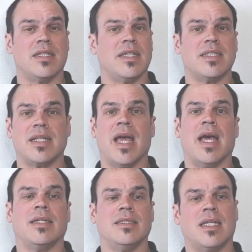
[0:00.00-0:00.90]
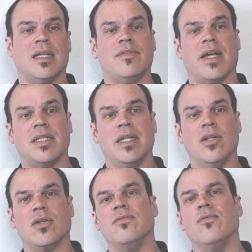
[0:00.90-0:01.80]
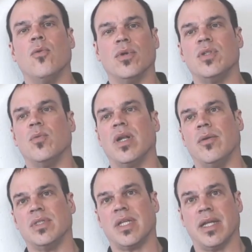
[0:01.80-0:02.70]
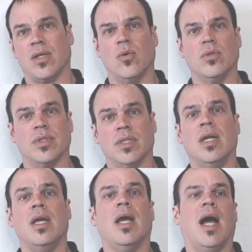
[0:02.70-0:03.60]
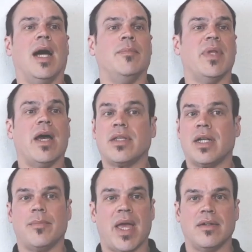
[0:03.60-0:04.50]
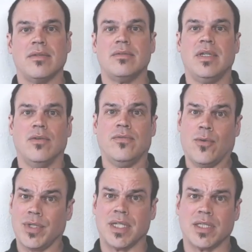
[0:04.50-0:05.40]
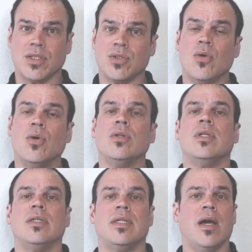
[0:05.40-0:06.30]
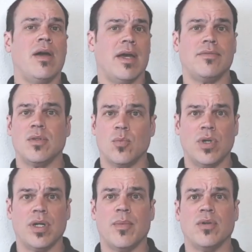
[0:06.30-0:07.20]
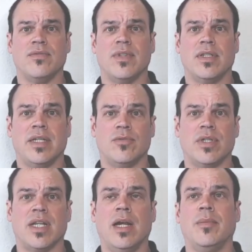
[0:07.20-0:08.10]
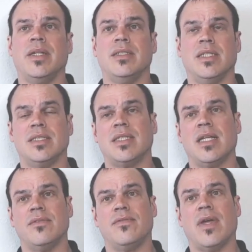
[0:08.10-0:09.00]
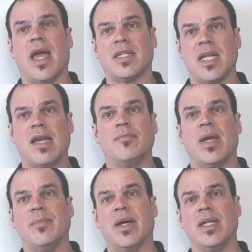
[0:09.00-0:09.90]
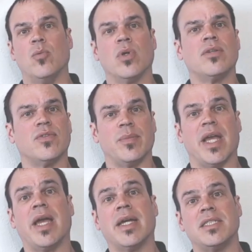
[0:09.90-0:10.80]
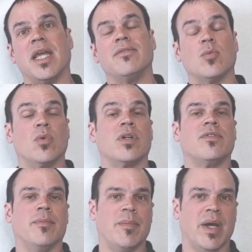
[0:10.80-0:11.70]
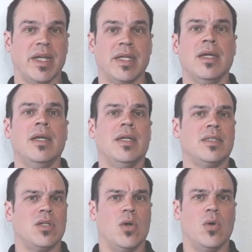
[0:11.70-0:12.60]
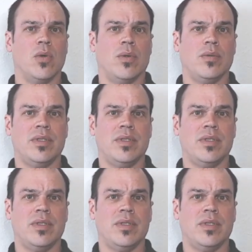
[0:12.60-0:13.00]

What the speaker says: and things like that, instead of actually looking forward to when I was getting older. Now that I'm at, 46 years old, now I have to worry about retirement, and instead of actually having my money work for me, I actually have to work for my money. So,